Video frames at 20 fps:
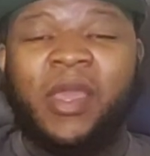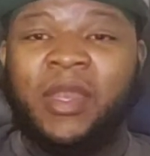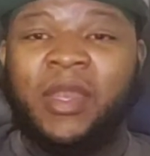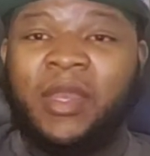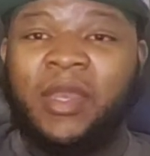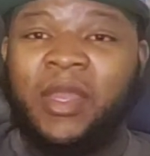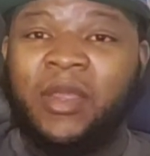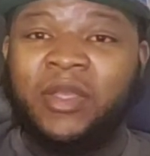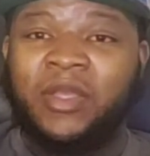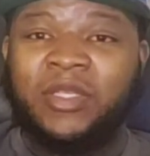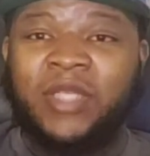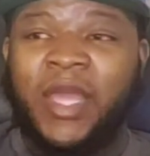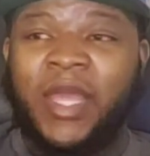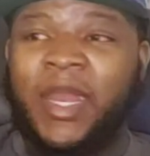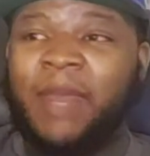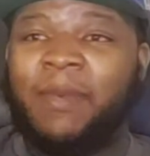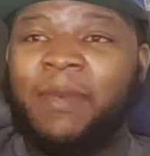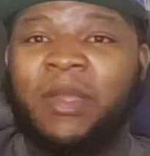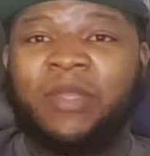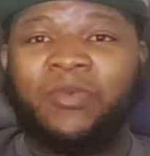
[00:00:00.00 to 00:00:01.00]
And Darius
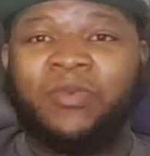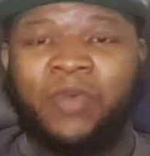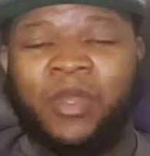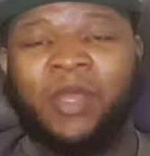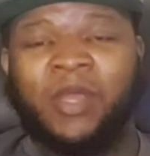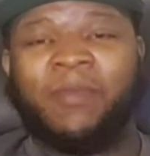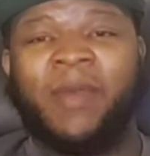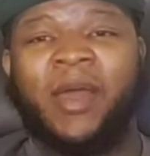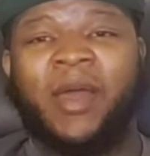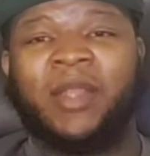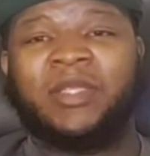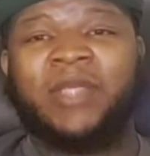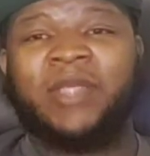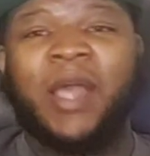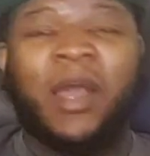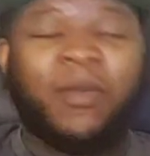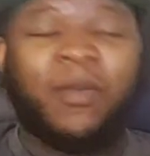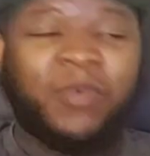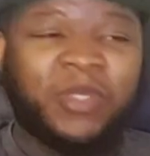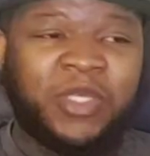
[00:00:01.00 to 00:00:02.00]
Slay about to run him out of
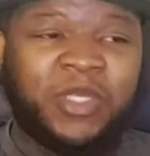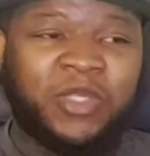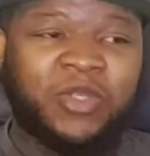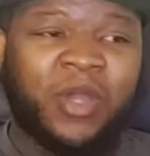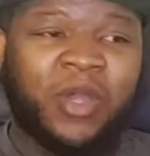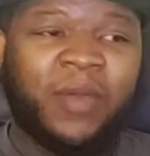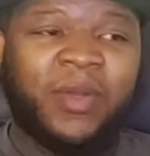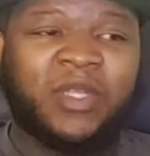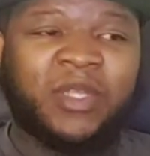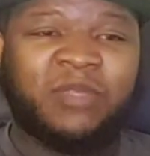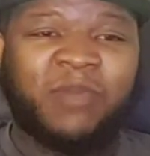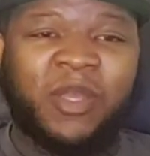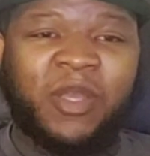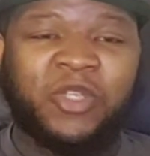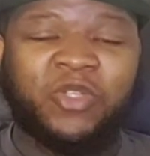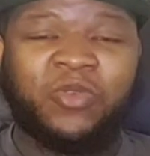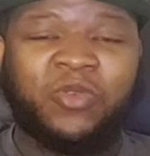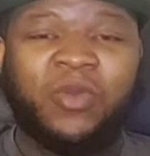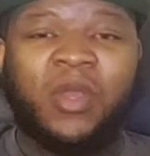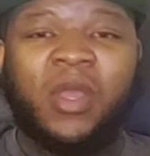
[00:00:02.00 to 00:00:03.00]
town, which he's already
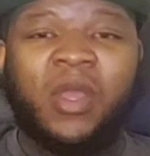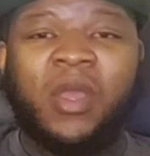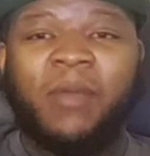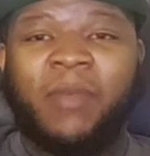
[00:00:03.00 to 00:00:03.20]
special.